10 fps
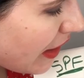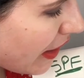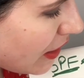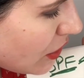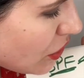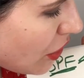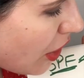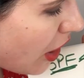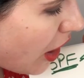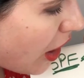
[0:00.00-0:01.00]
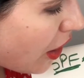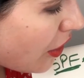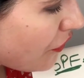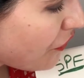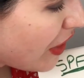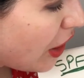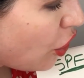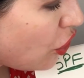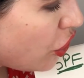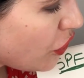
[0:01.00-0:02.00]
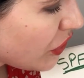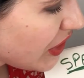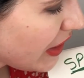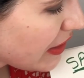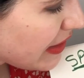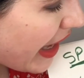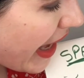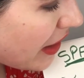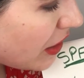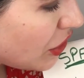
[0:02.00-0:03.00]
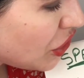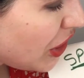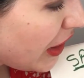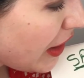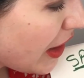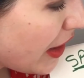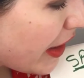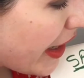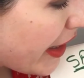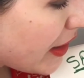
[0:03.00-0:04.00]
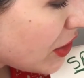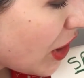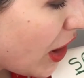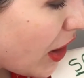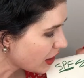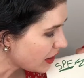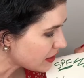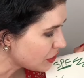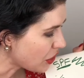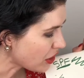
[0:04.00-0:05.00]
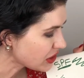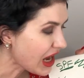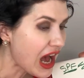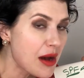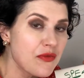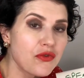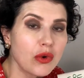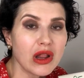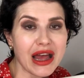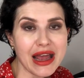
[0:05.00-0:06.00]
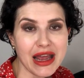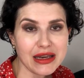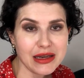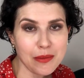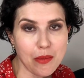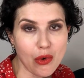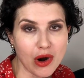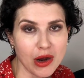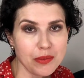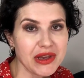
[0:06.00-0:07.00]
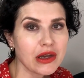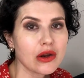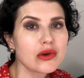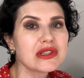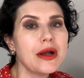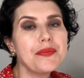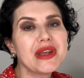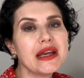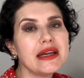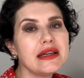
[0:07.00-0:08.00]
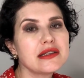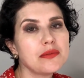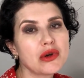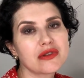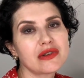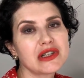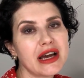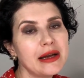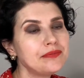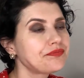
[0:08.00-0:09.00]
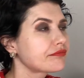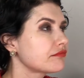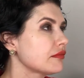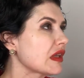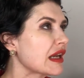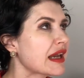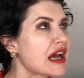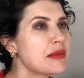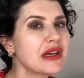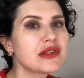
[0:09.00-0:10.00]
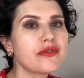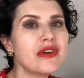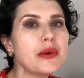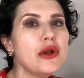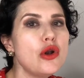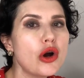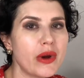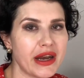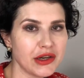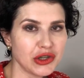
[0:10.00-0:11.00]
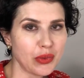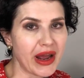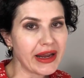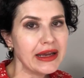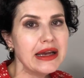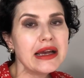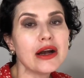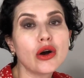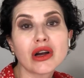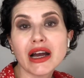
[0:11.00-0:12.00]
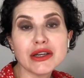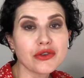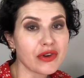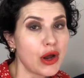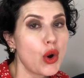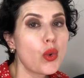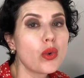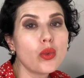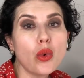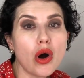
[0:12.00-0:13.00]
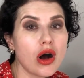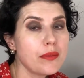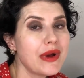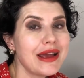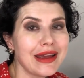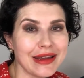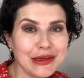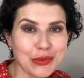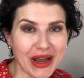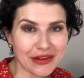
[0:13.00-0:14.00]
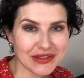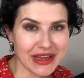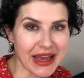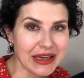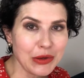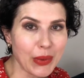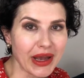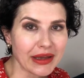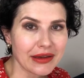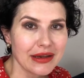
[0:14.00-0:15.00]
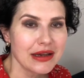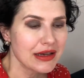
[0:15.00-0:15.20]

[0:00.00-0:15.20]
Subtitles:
kind of losing its energy and is not harmful anymore because it is most of the time coming into a very low energy way or kind of a warm heat waves. Anyway,